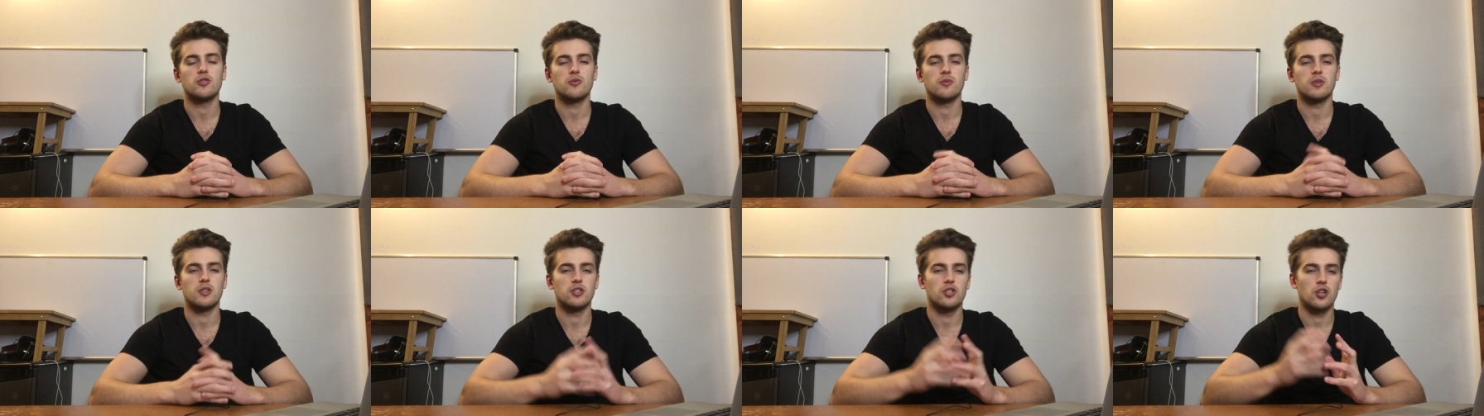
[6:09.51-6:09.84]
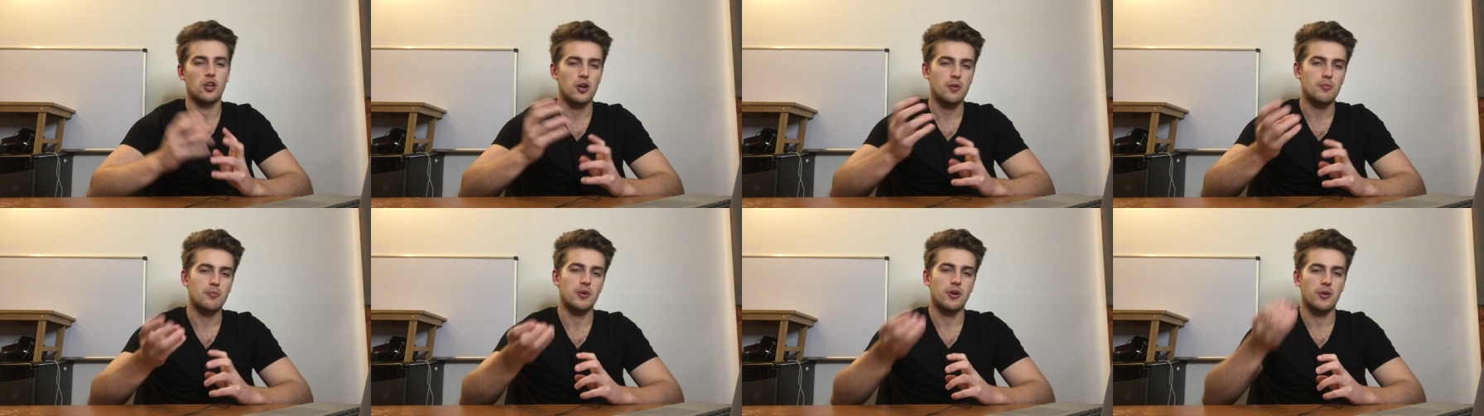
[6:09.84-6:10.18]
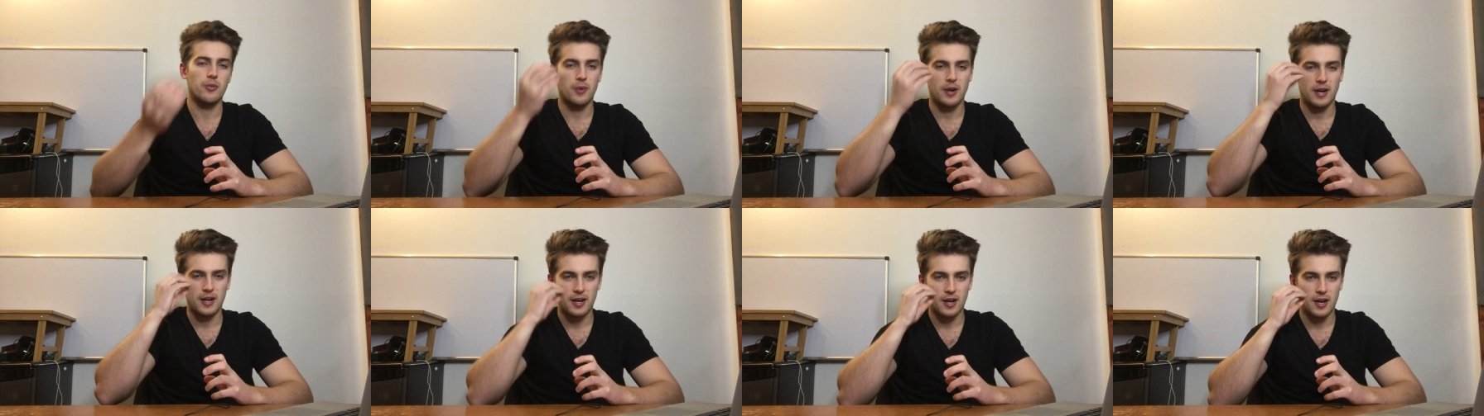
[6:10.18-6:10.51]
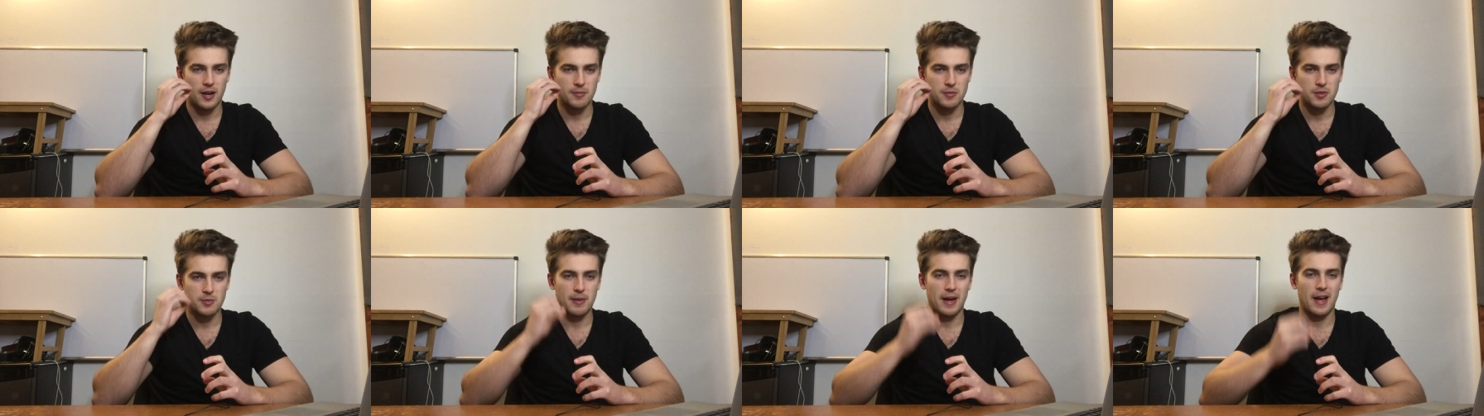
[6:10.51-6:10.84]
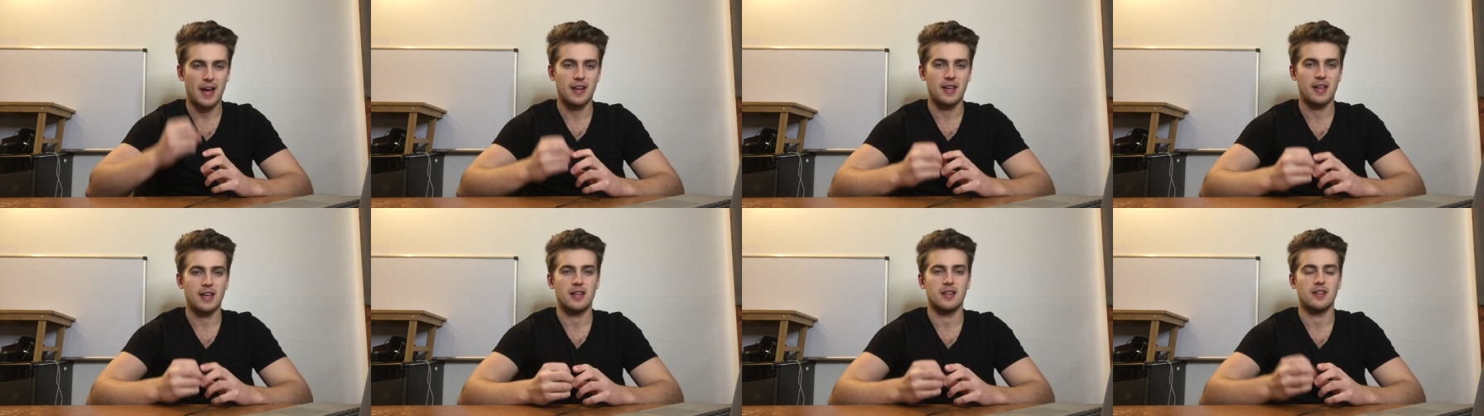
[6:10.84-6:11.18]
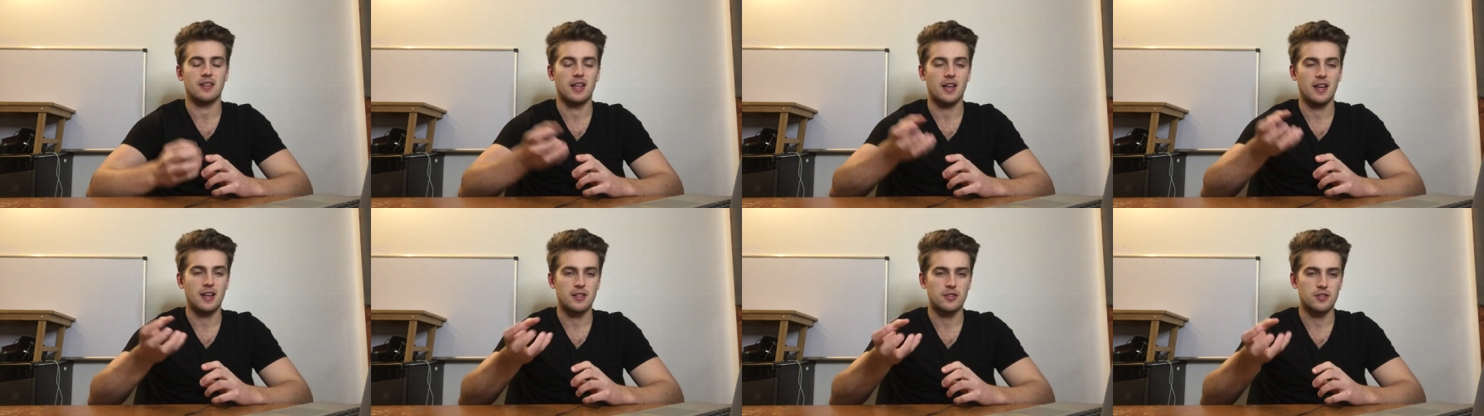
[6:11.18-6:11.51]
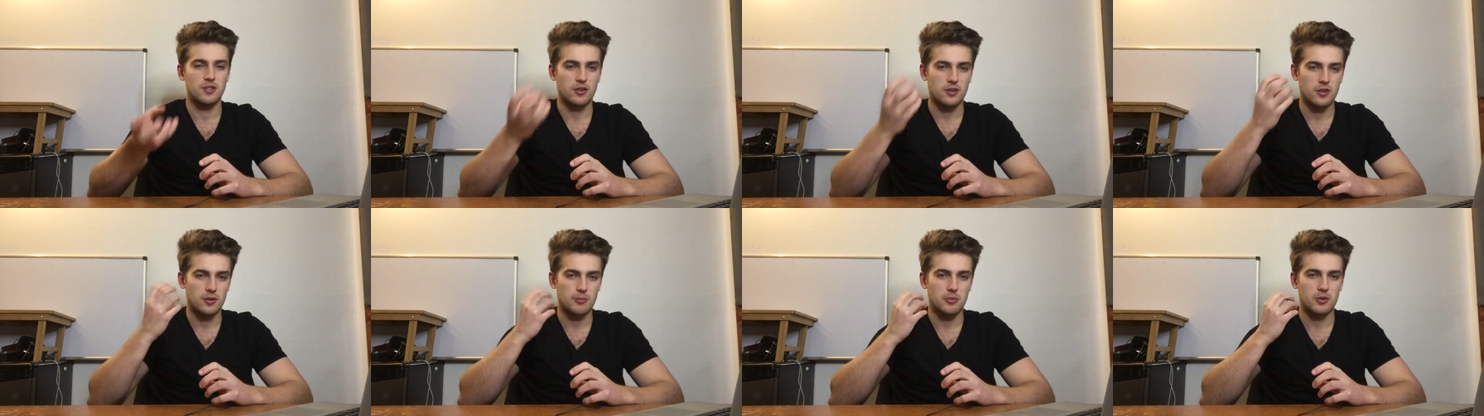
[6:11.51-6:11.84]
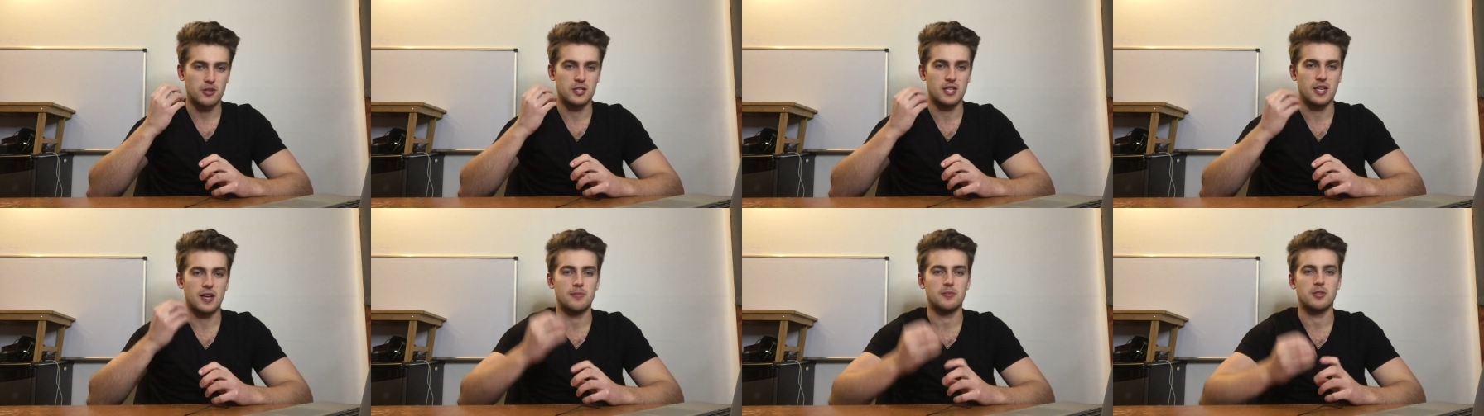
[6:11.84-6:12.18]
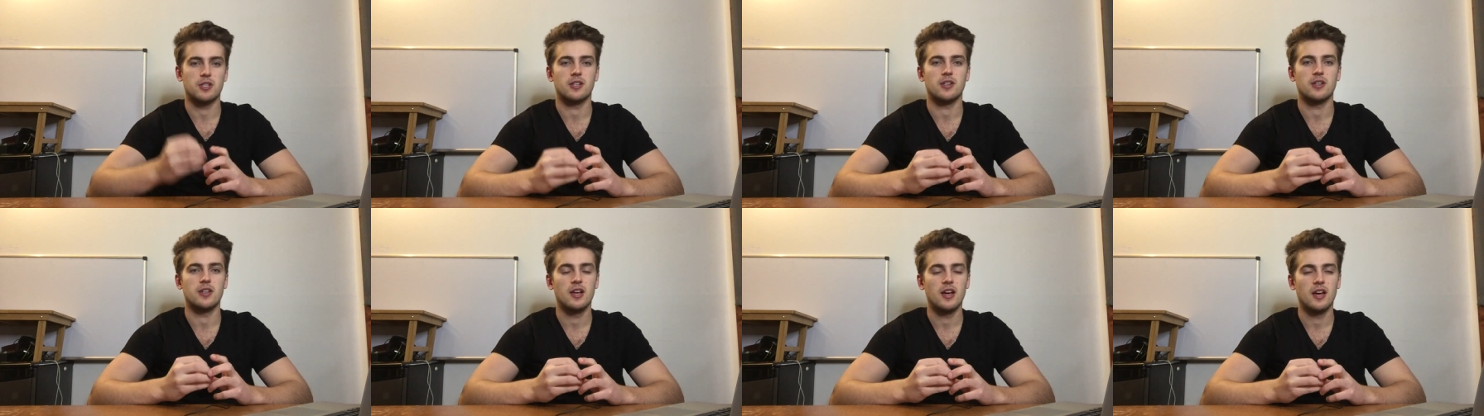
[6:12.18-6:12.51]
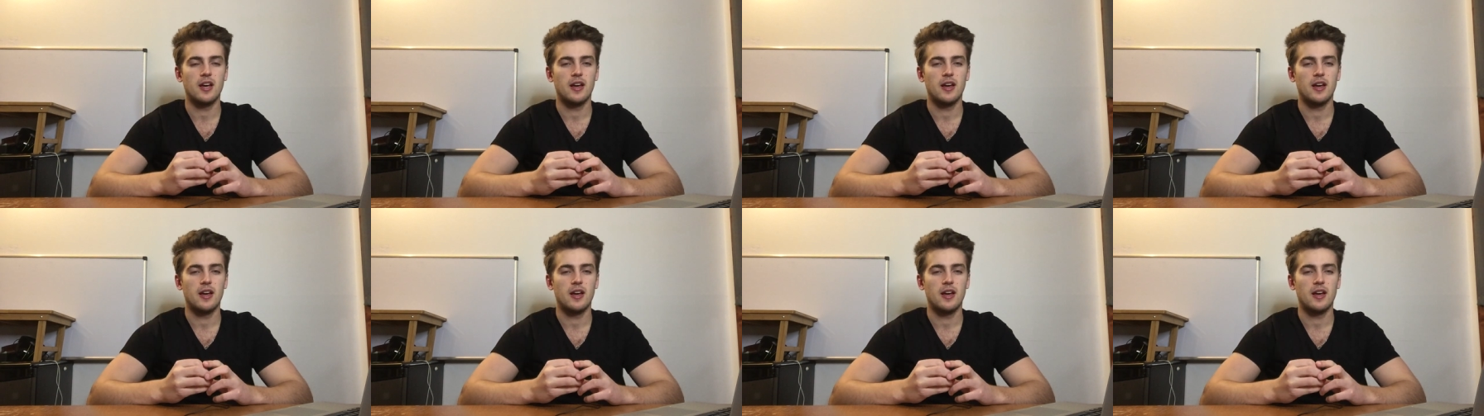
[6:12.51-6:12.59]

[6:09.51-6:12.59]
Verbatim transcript: to interpret when it comes back in, that internal perception,